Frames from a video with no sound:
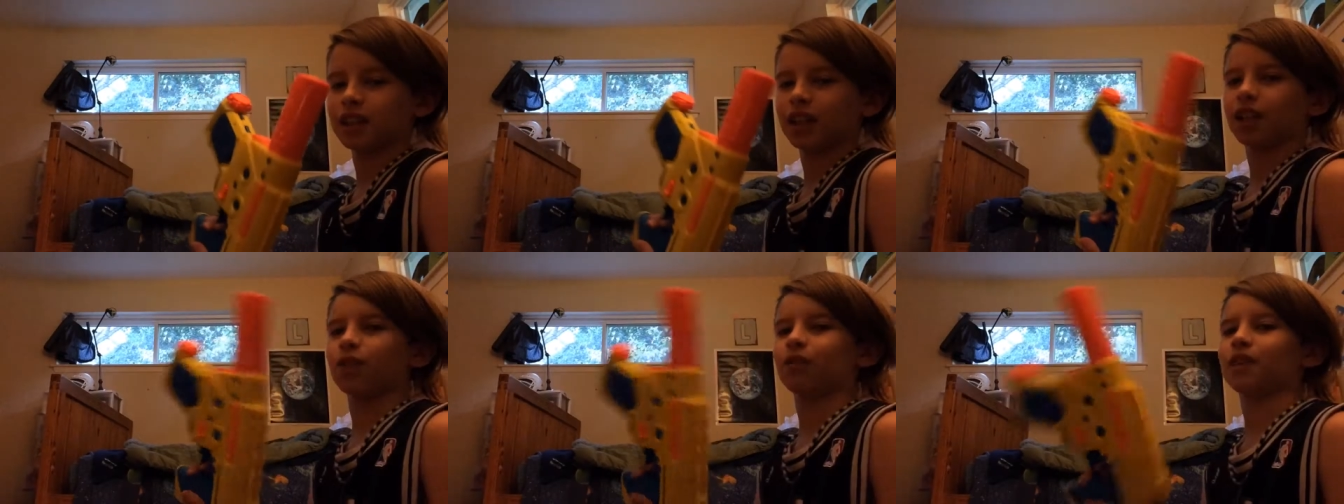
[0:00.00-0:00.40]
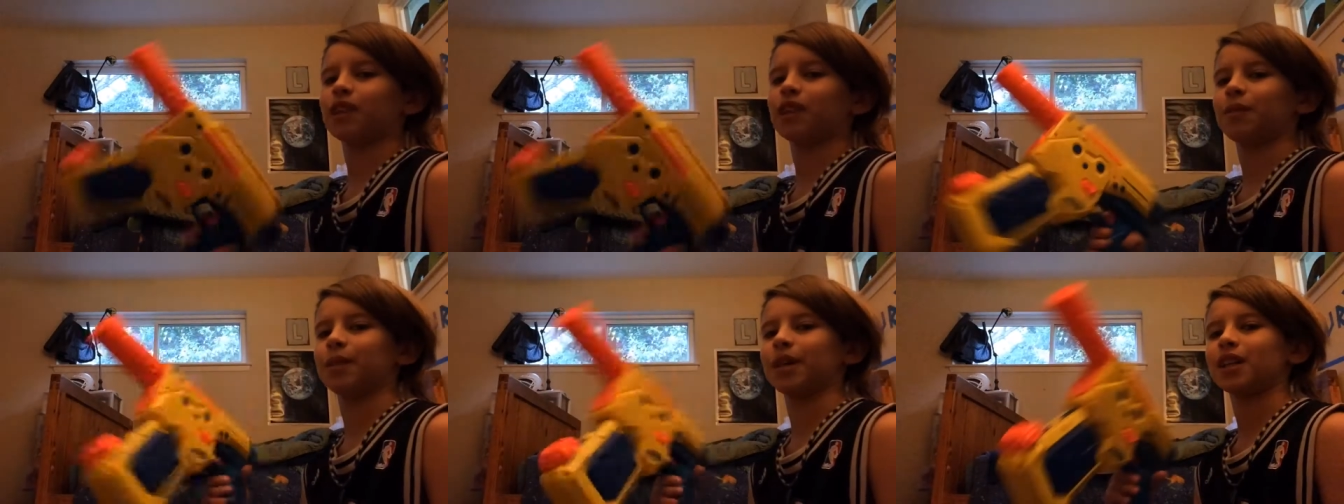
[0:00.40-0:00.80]
the yellow one
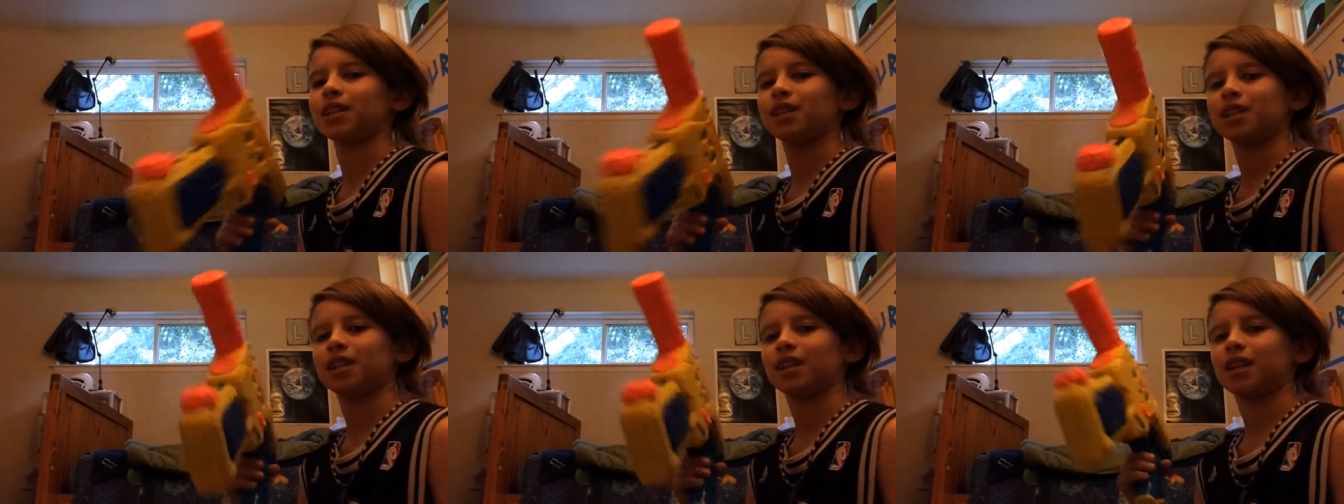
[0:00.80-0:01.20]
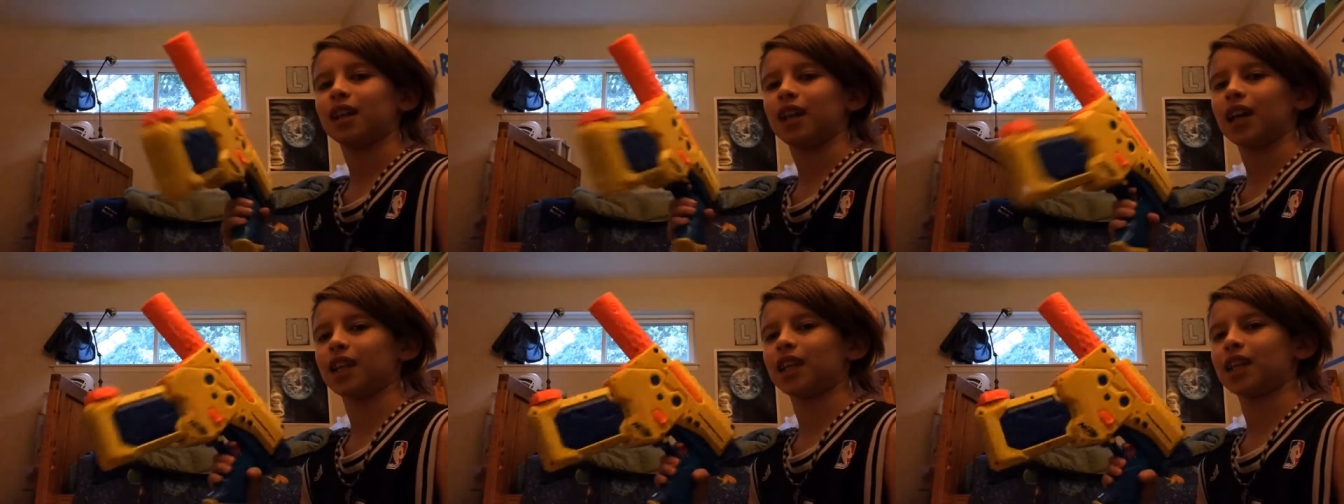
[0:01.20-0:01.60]
the best.
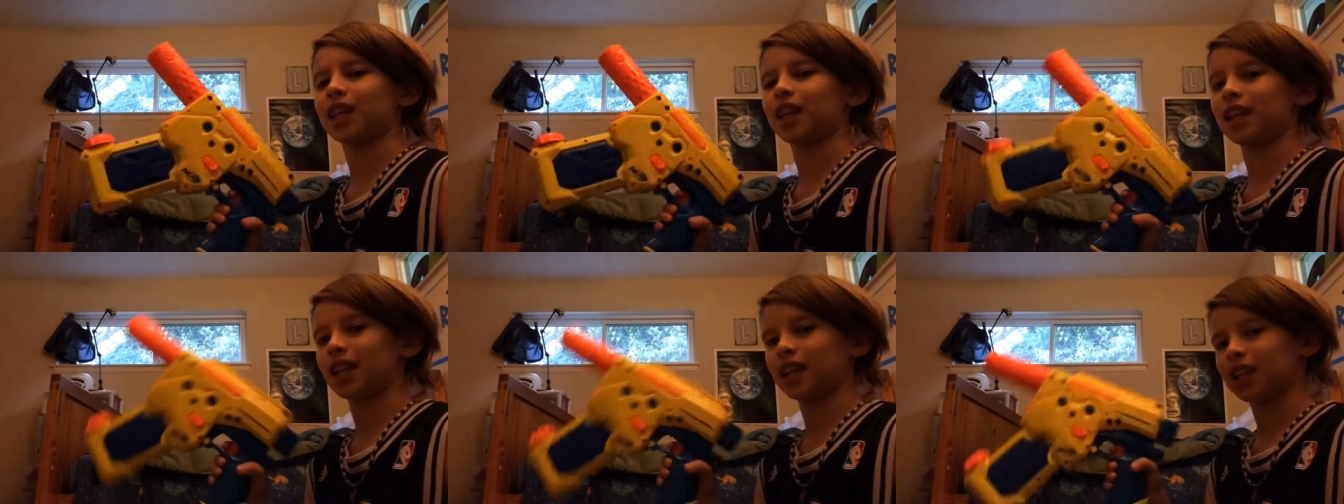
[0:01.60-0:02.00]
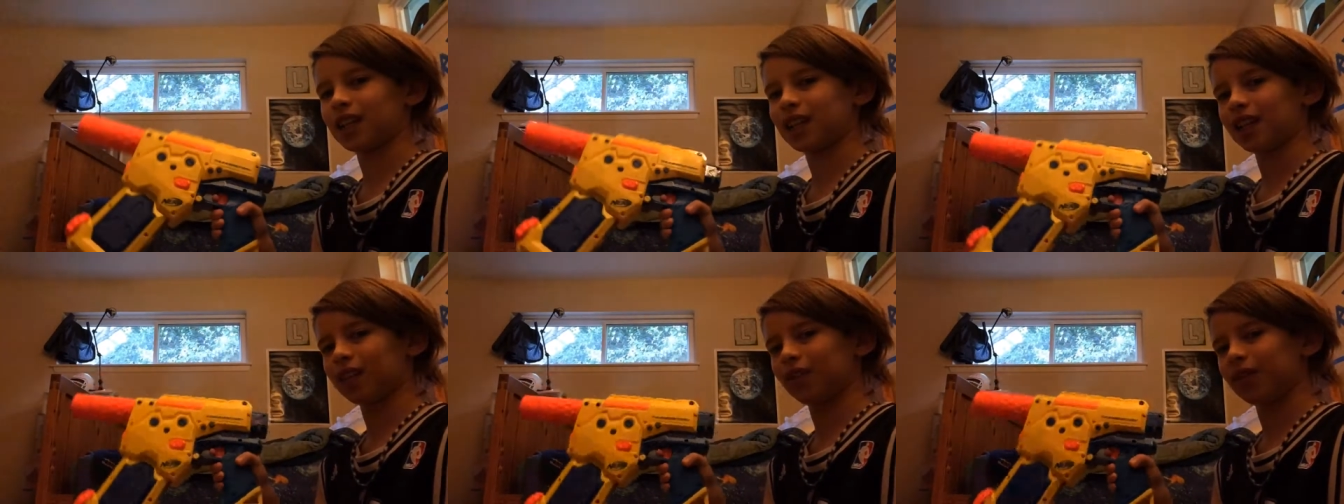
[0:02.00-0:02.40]
I think I like the
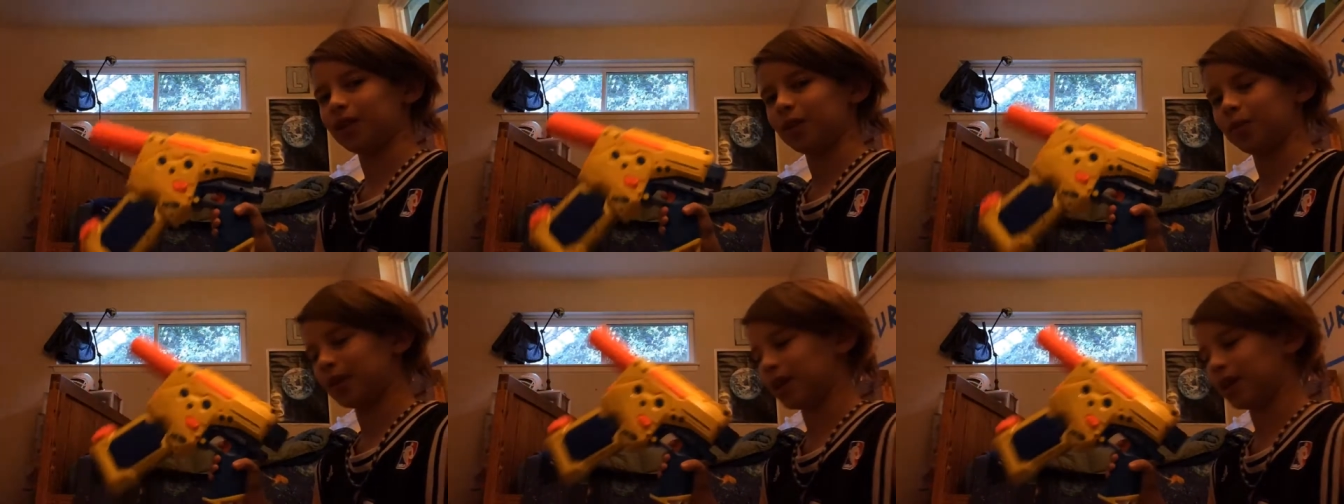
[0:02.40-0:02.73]
yellow one the